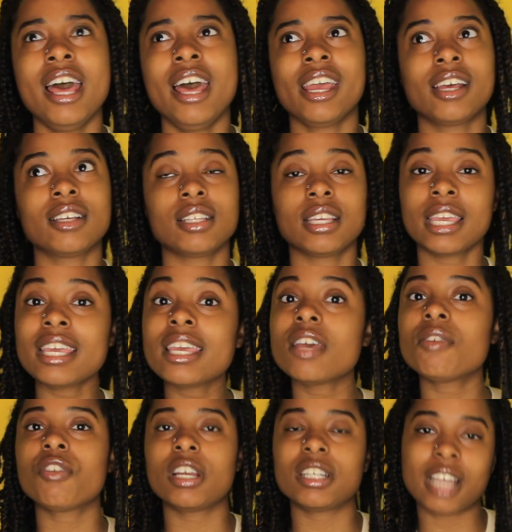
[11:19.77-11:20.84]
because it can get
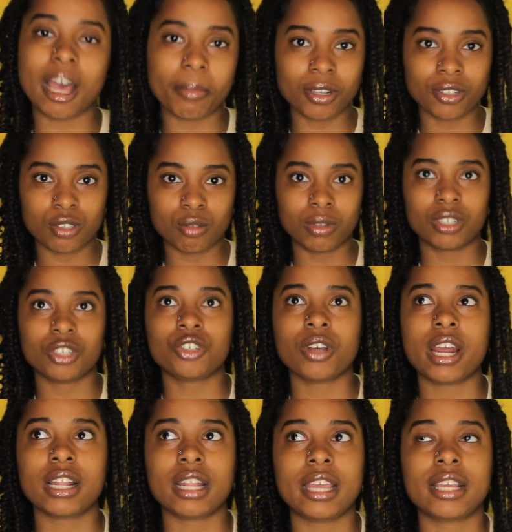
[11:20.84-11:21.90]
very time consuming to try
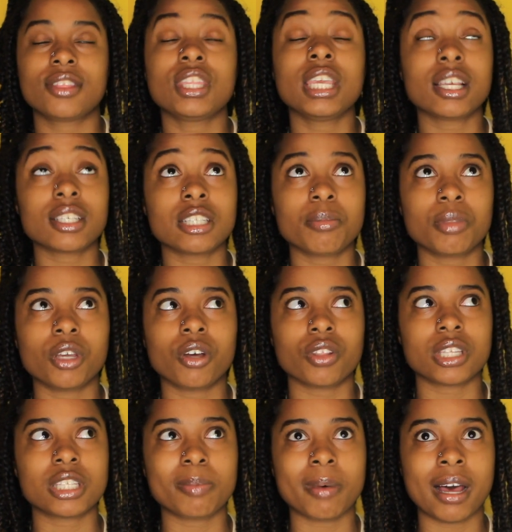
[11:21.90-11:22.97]
to like think of something on the
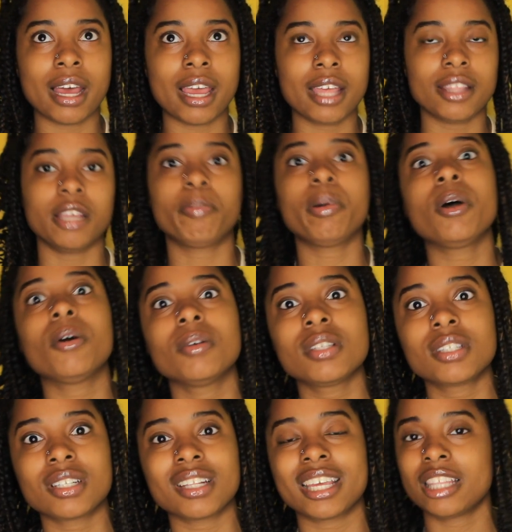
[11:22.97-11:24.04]
spot and then
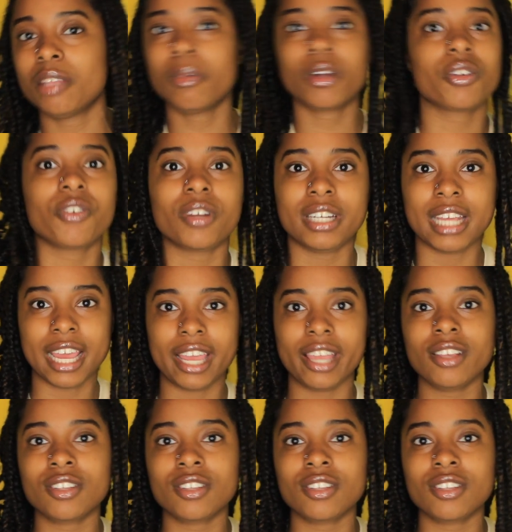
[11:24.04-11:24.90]
post like in the middle of your day.